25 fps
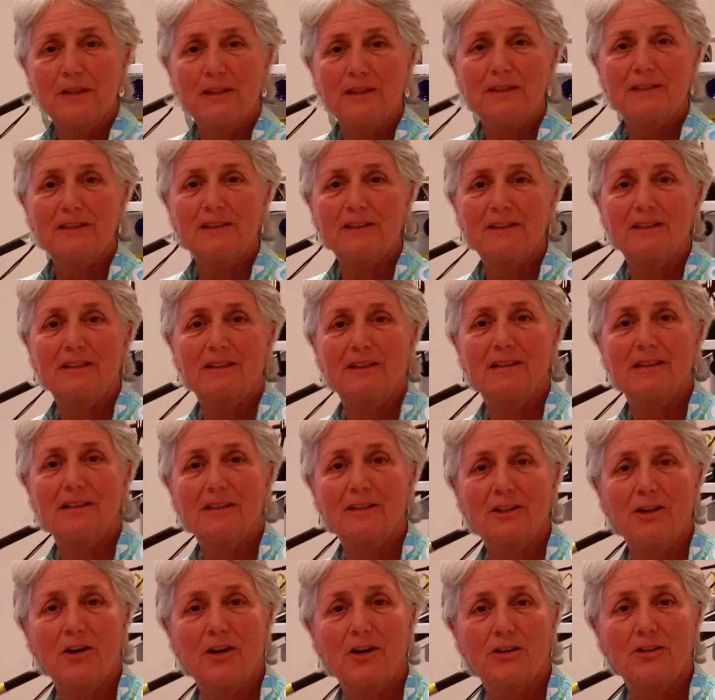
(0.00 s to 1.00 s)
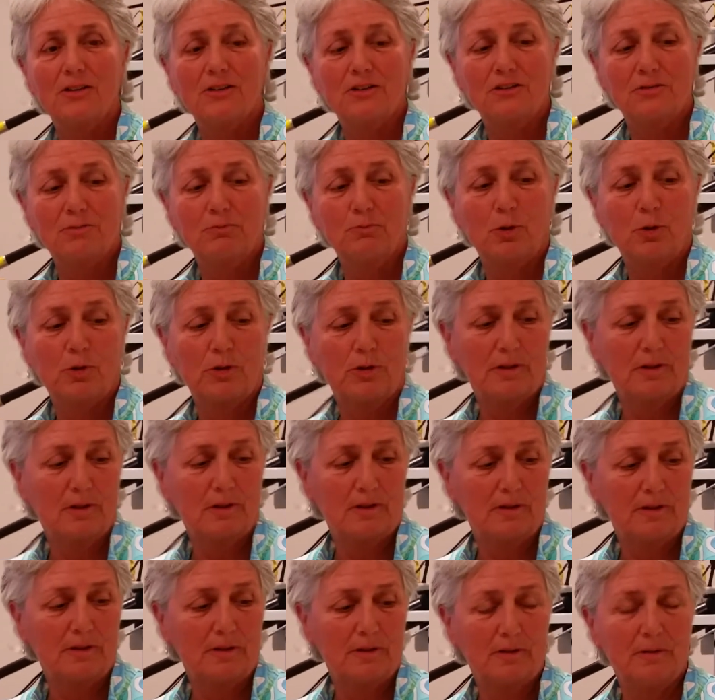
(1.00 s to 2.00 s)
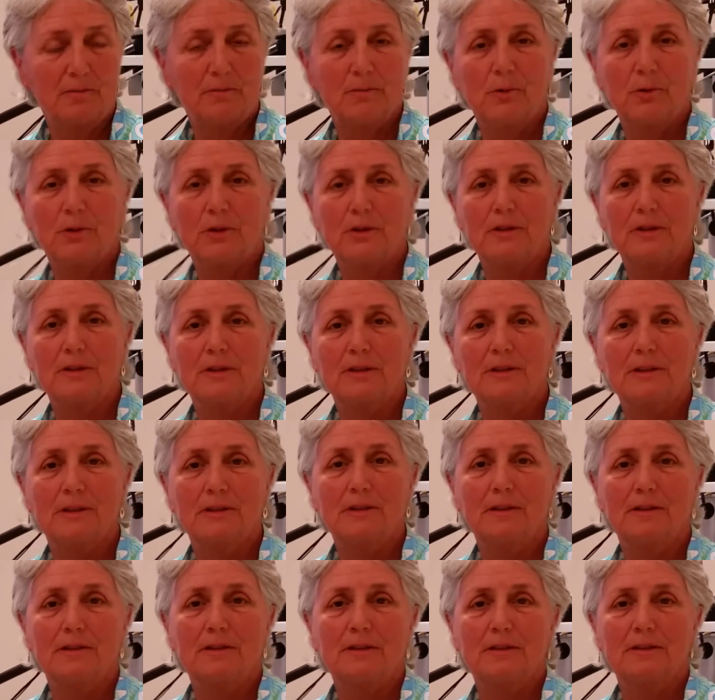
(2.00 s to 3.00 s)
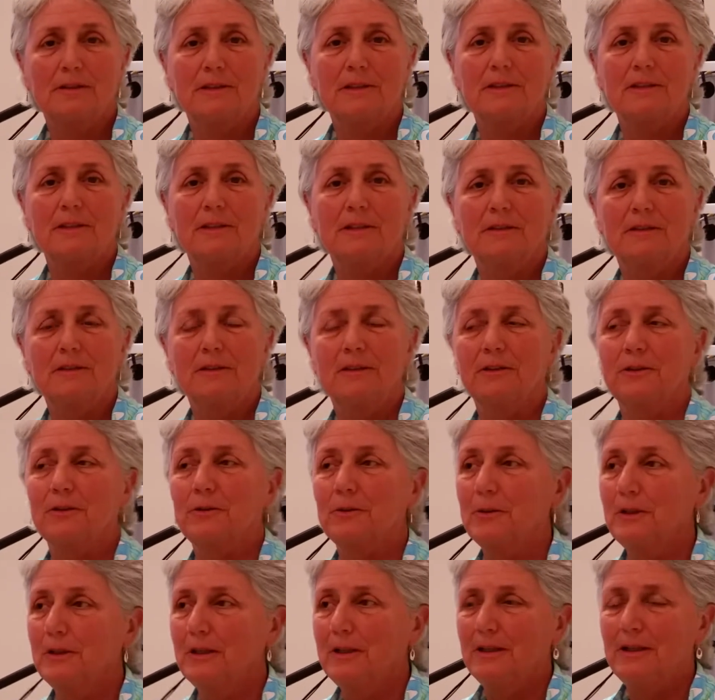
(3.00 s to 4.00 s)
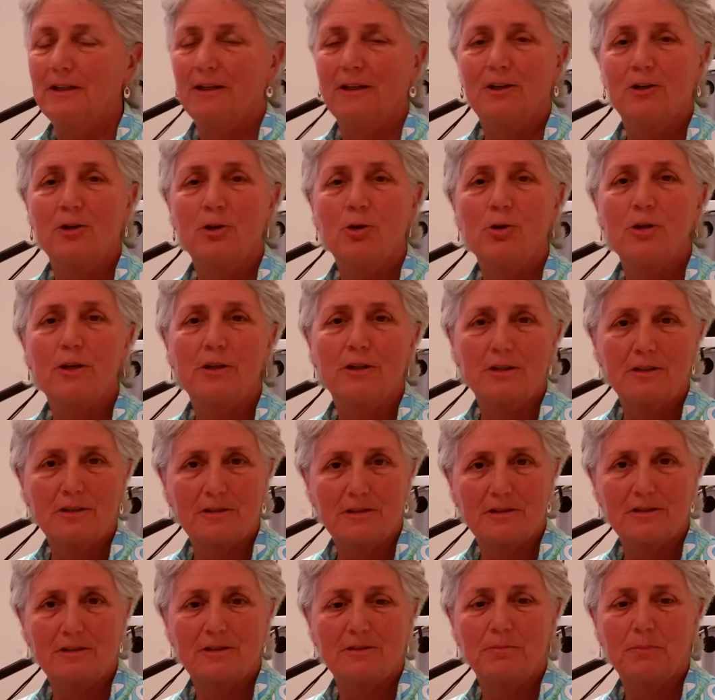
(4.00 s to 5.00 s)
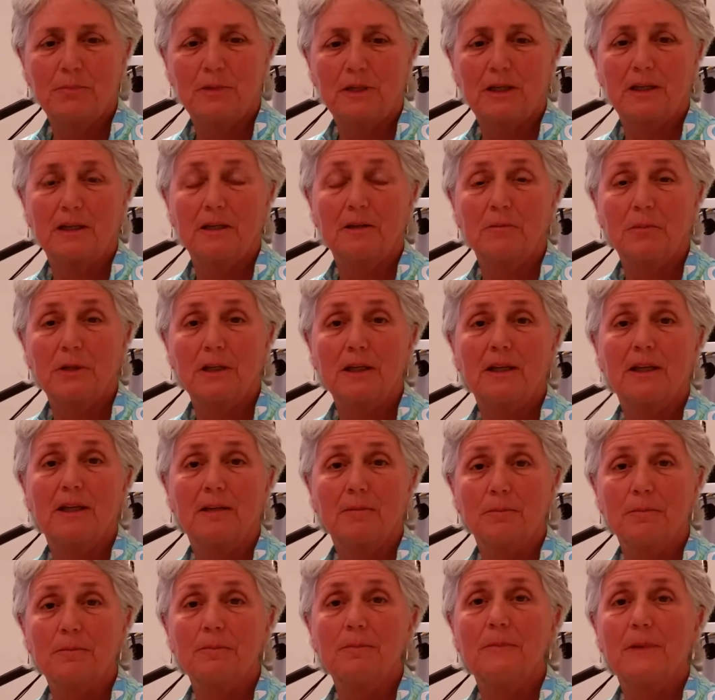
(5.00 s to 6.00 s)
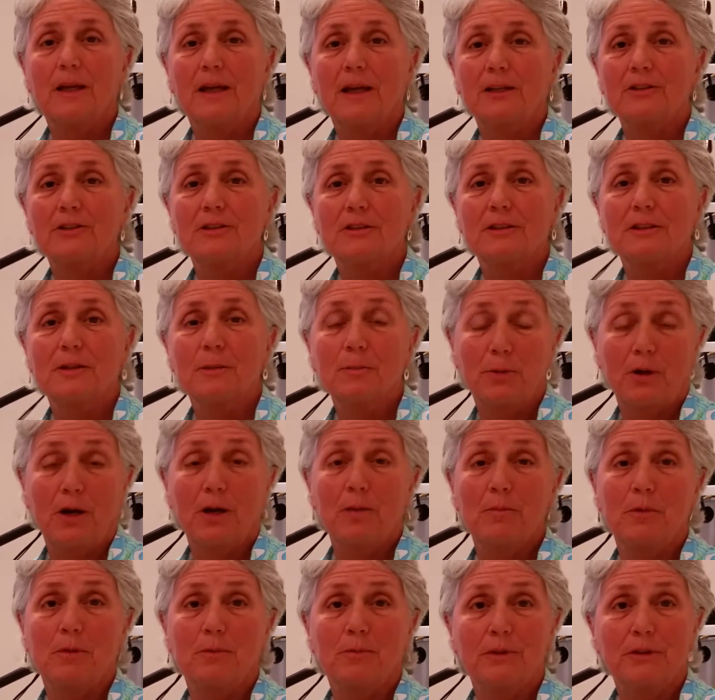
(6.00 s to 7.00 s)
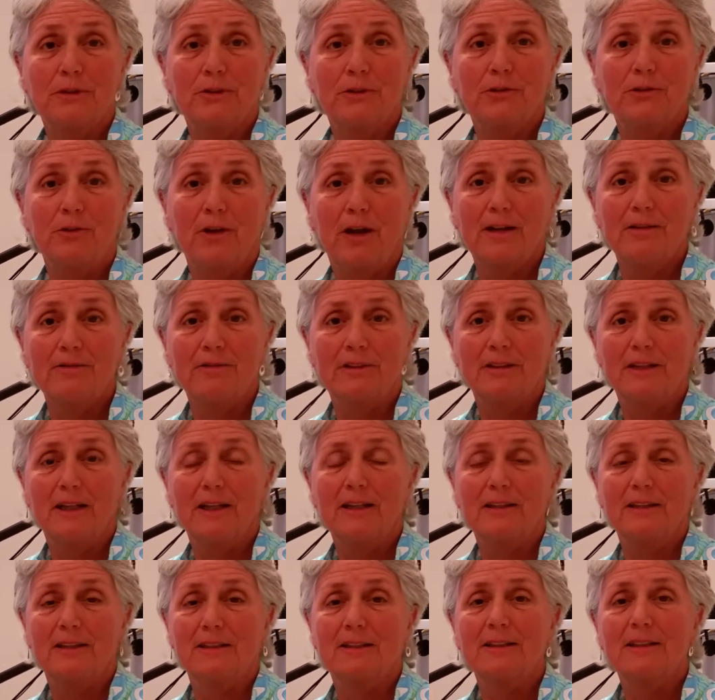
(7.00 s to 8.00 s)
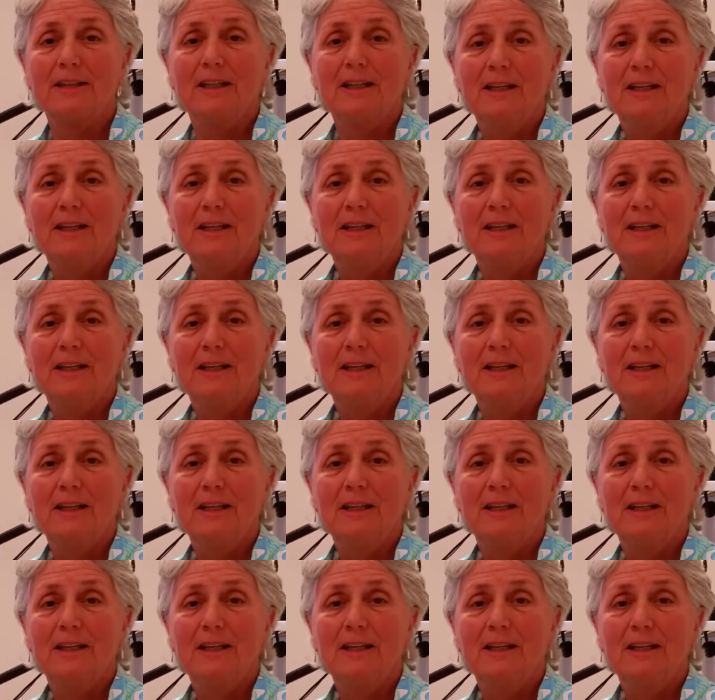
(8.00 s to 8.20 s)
it can cause more than a little annoyance. It can become actually a problem when you're driving, I think.